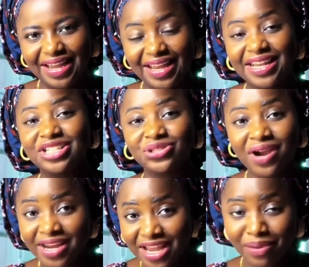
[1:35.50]
They
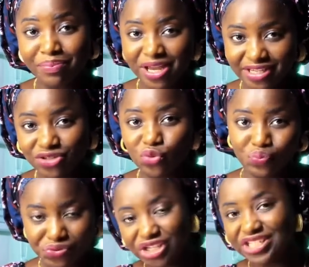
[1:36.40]
tried their best to
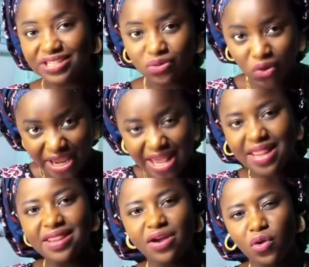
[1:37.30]
pitch it in
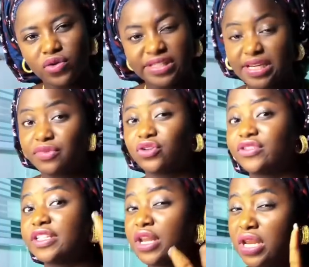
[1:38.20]
the continent because
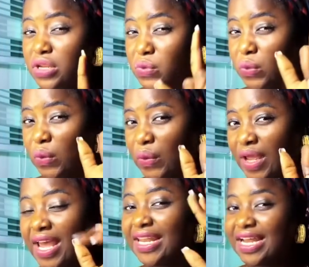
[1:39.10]
they knew
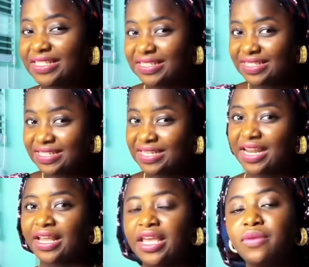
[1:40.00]
that it is in
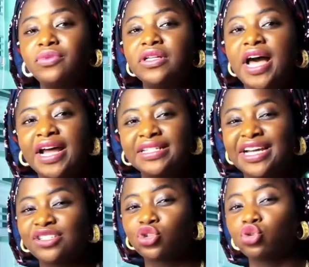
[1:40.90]
Al-Cable land that
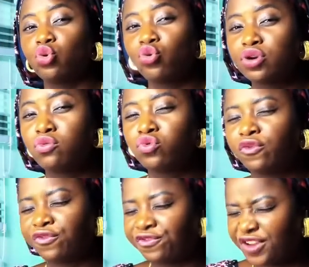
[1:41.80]
the story will
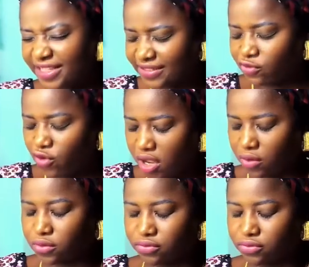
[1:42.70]
fit well.